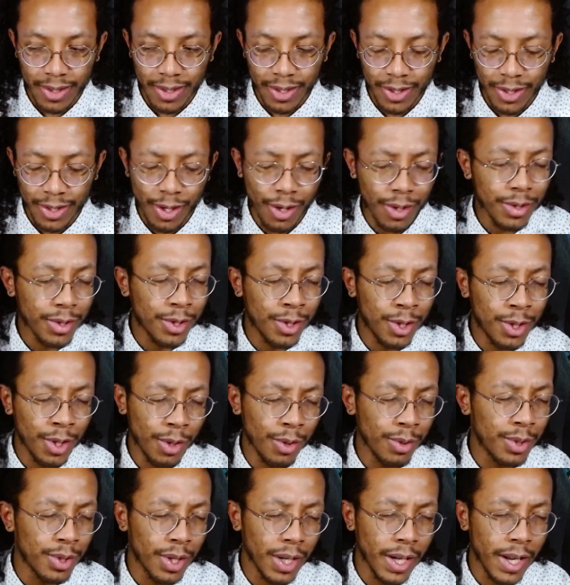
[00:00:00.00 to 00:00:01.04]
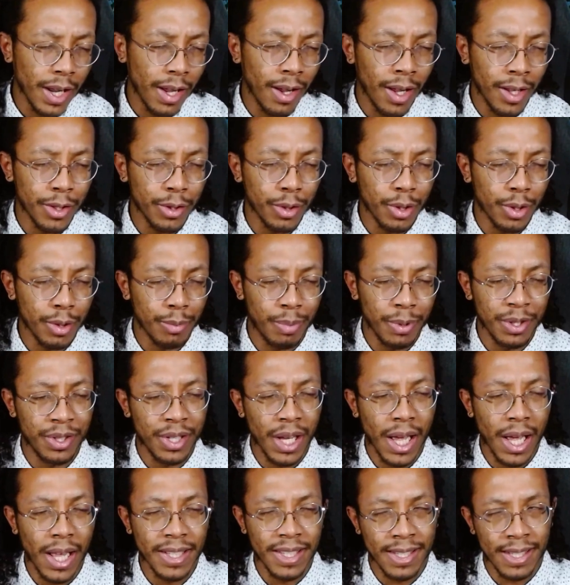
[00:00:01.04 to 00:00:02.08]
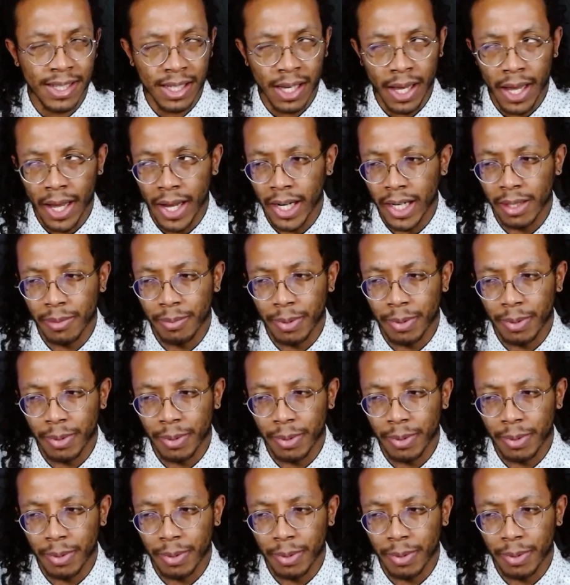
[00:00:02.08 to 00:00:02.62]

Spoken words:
not totally 100% sane,